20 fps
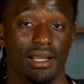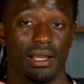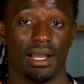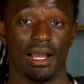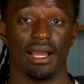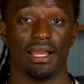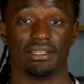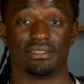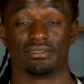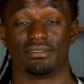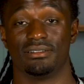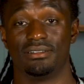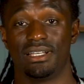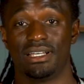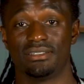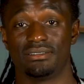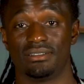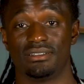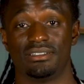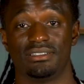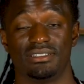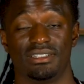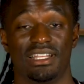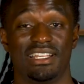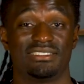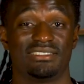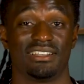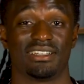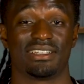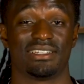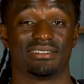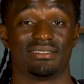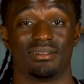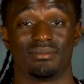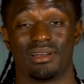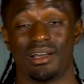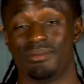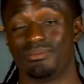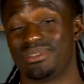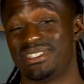All right, so now let's look at some
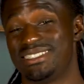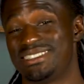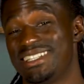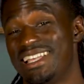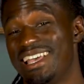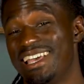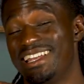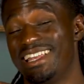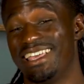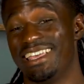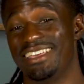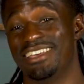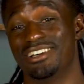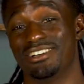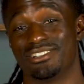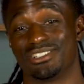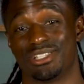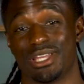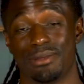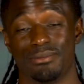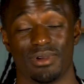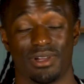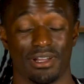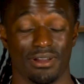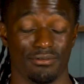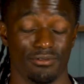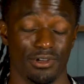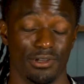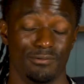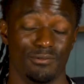companies that had an L-shaped recovery.